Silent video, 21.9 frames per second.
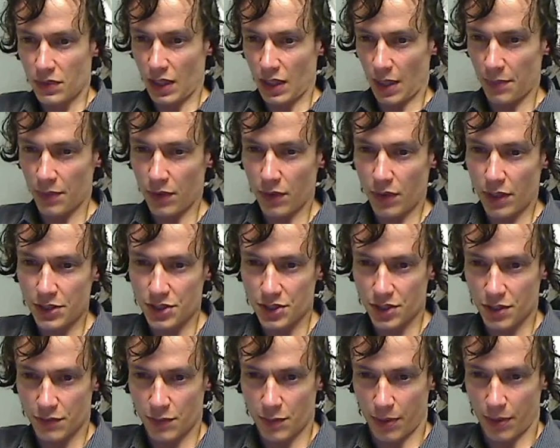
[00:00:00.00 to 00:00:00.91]
The
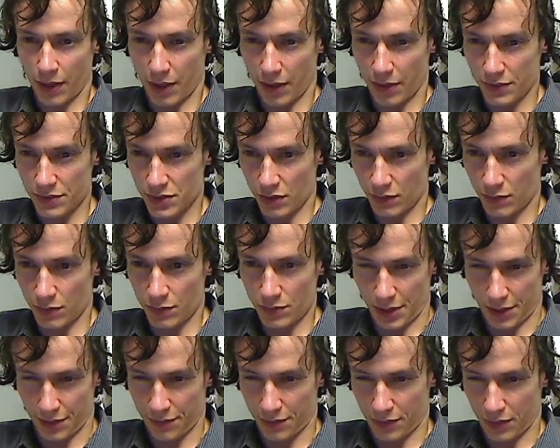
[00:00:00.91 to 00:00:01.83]
emulation of apparent
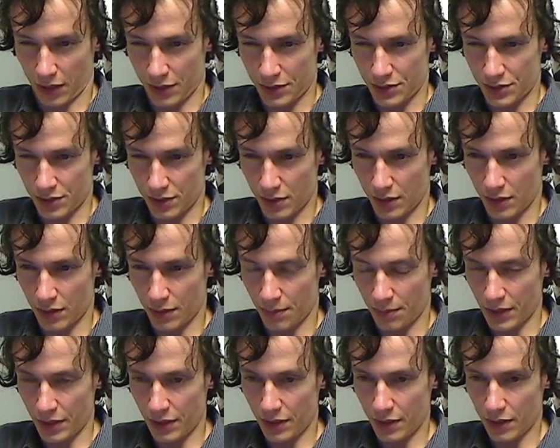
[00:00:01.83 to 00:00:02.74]
self-objectification in the
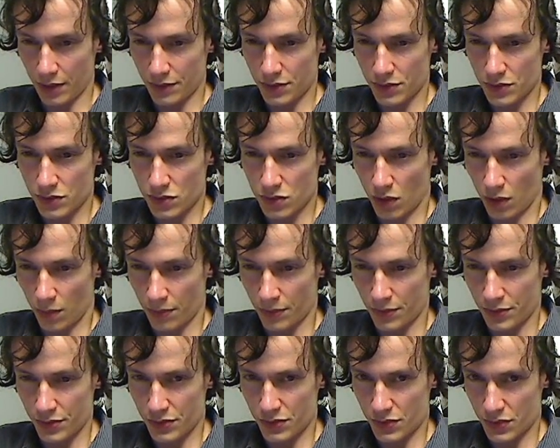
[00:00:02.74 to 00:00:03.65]
media does not
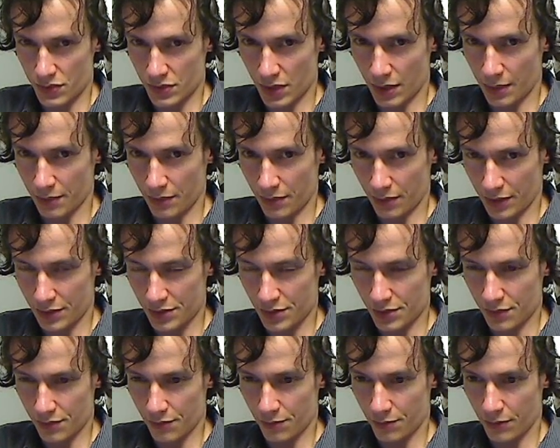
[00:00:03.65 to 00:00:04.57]
produce the same
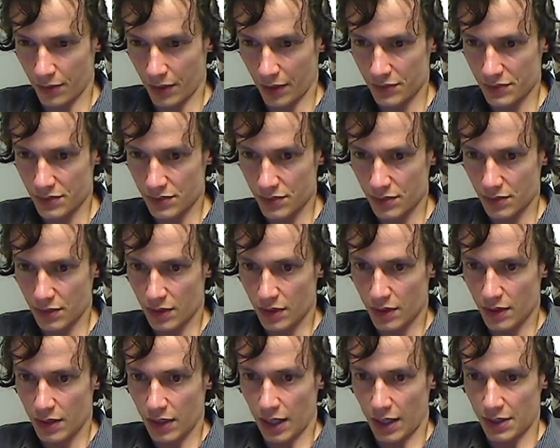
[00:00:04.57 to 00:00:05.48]
collection of effects,
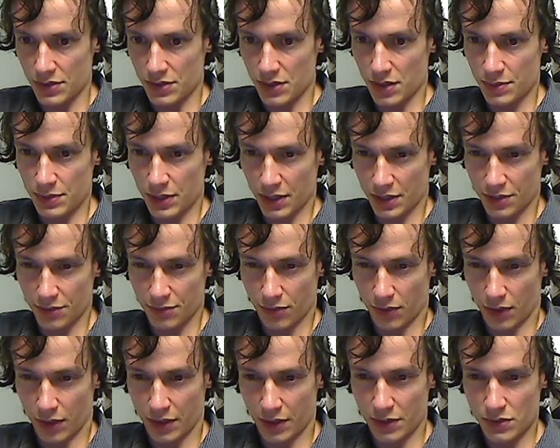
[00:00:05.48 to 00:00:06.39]
as the
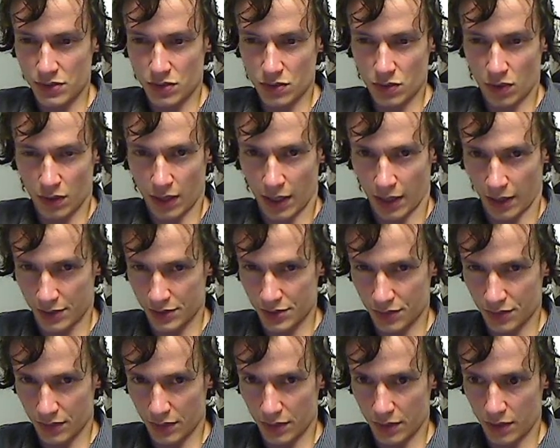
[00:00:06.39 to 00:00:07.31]
objectified is not
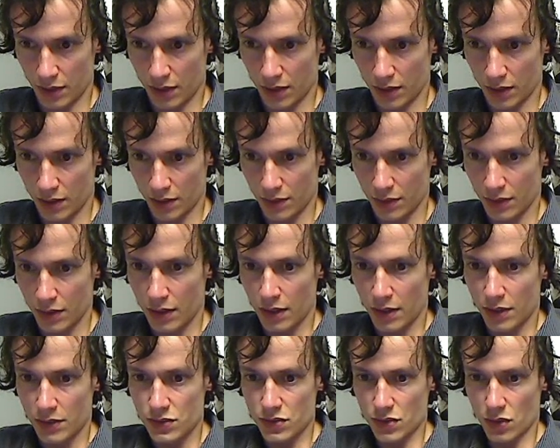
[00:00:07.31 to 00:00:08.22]
actually there,
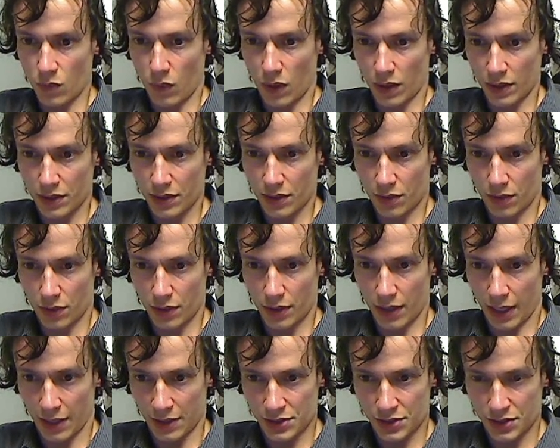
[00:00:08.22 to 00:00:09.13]
so one cannot
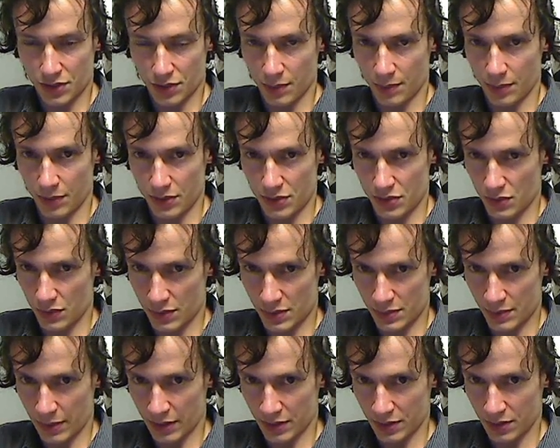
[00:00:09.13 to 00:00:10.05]
actually be
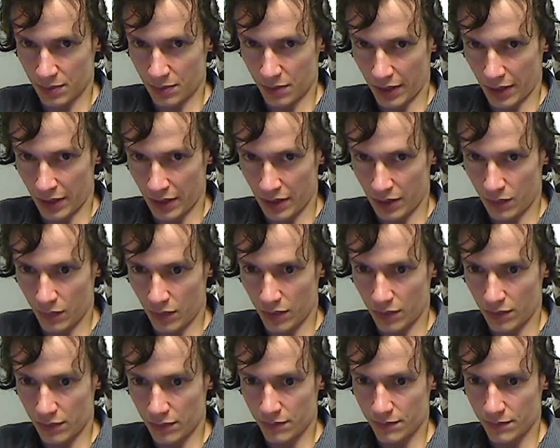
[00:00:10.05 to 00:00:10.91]
disrespected by anyone.